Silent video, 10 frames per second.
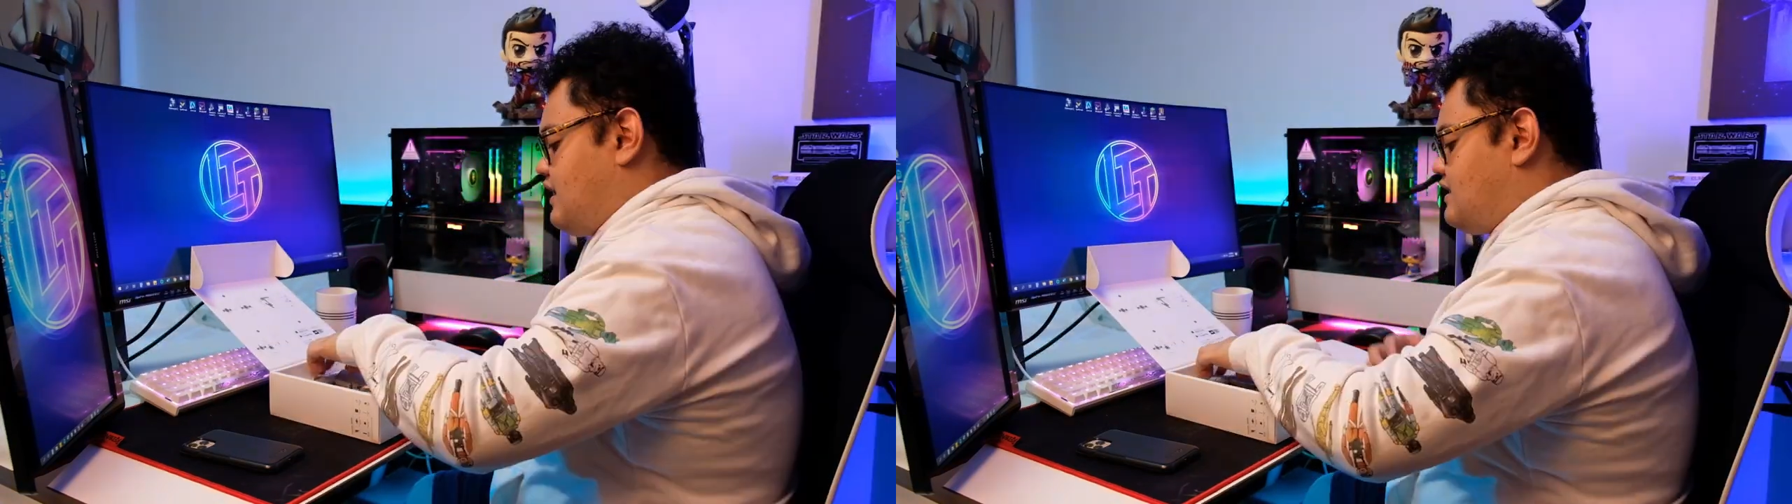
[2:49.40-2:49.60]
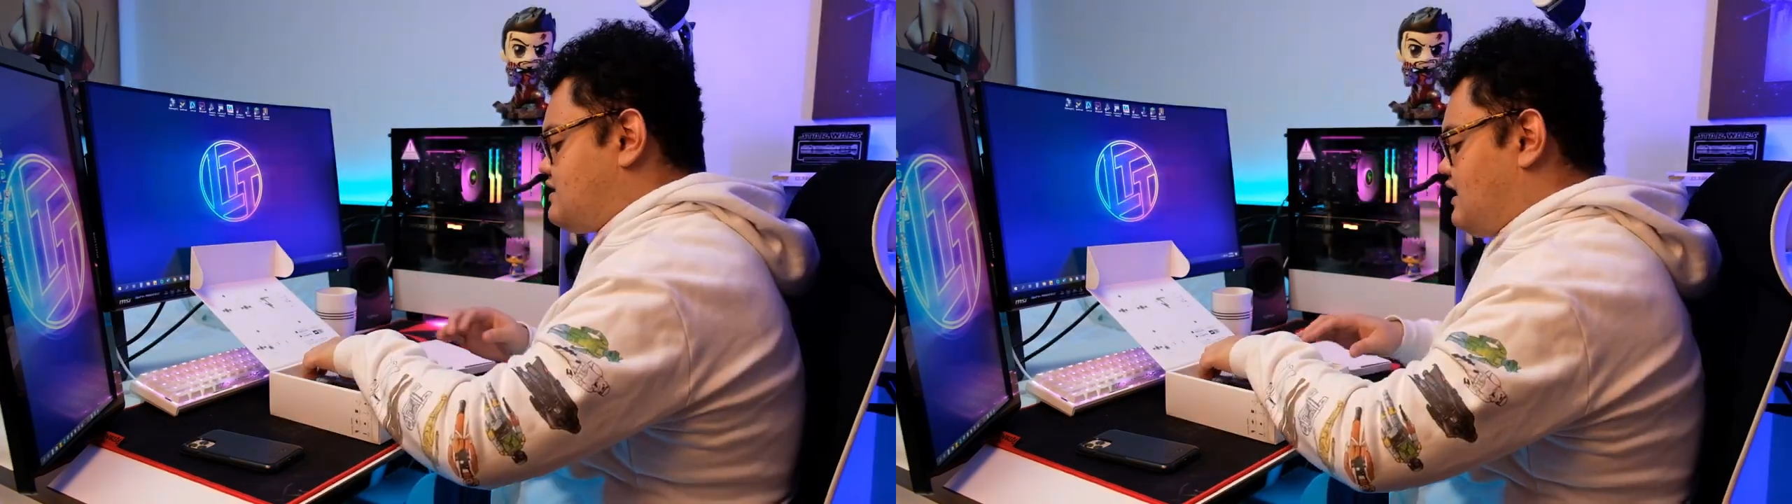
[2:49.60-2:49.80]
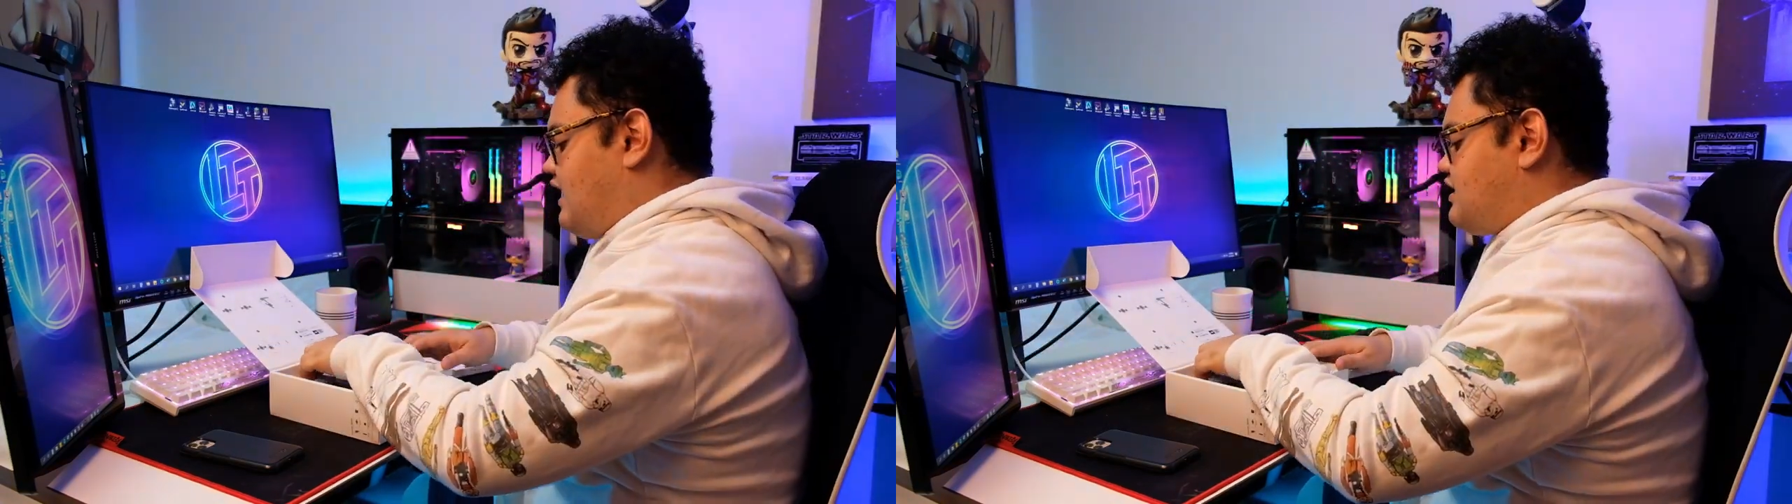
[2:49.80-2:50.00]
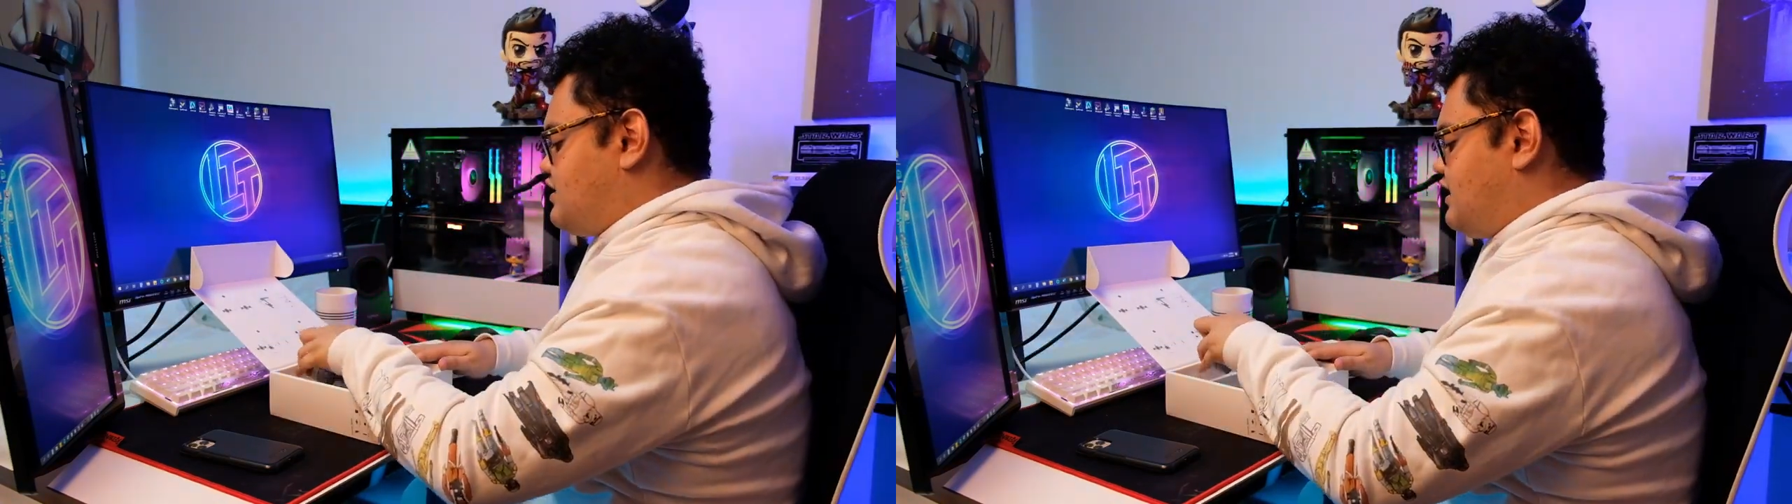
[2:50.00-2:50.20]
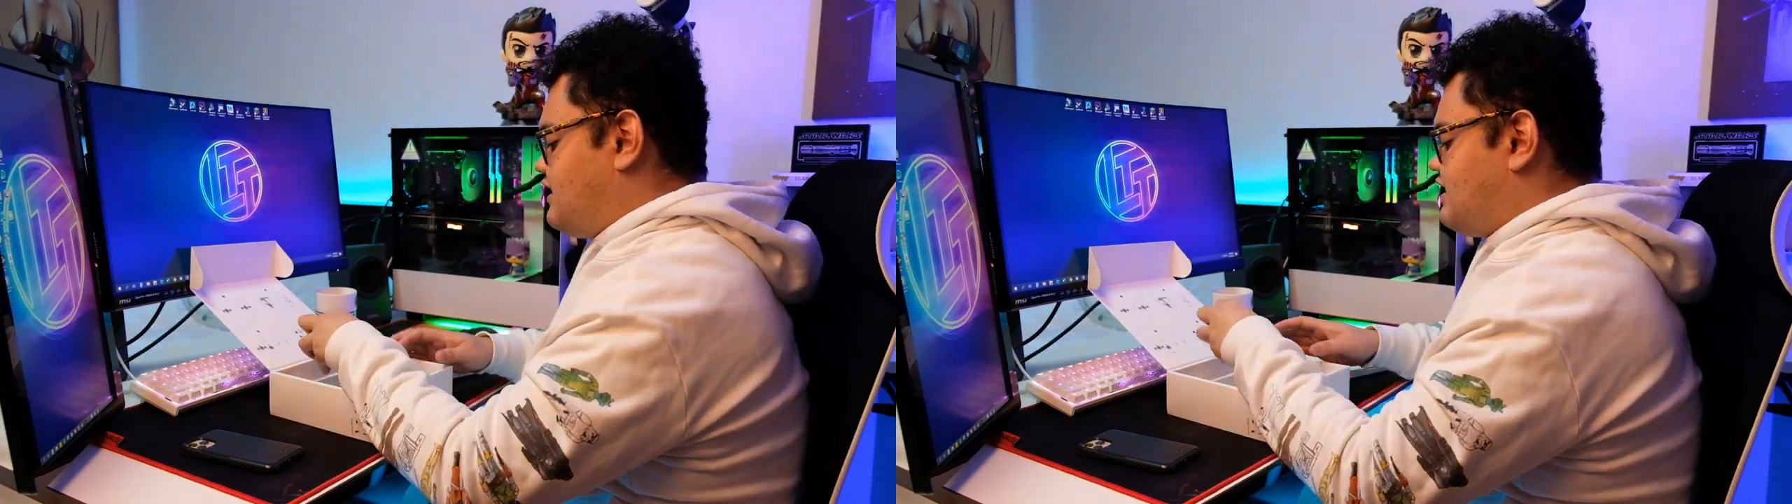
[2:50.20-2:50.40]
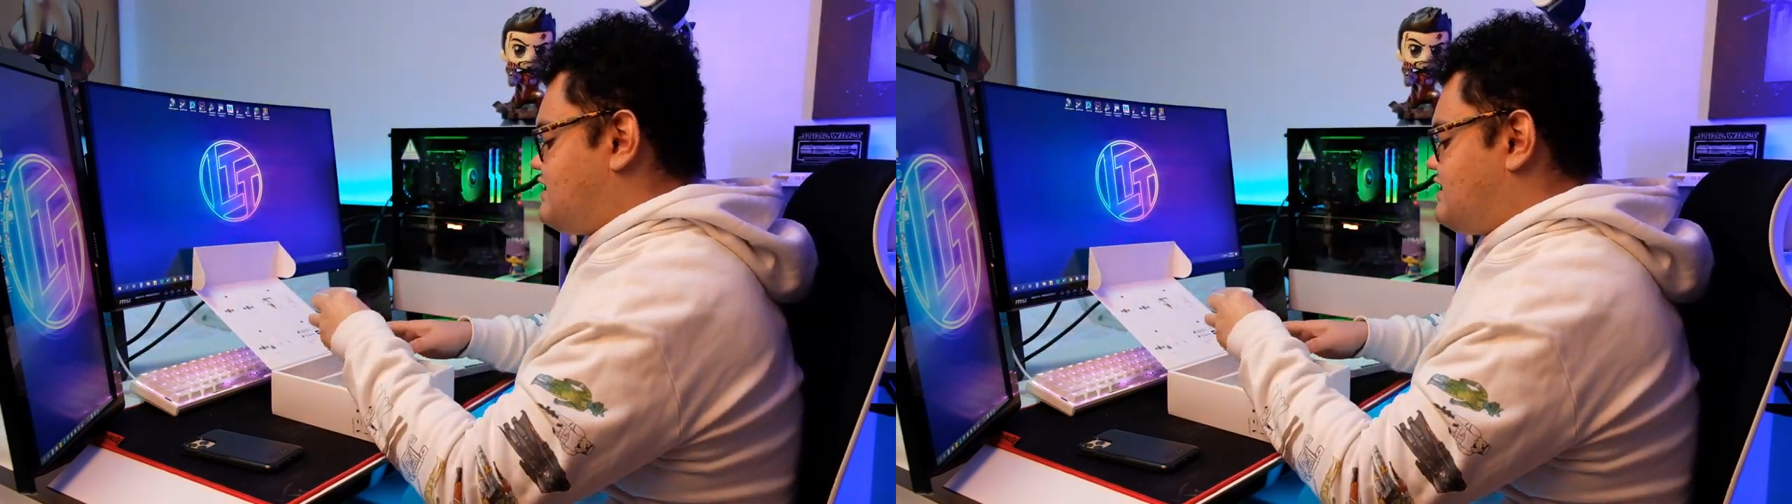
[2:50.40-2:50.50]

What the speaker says: it's actually the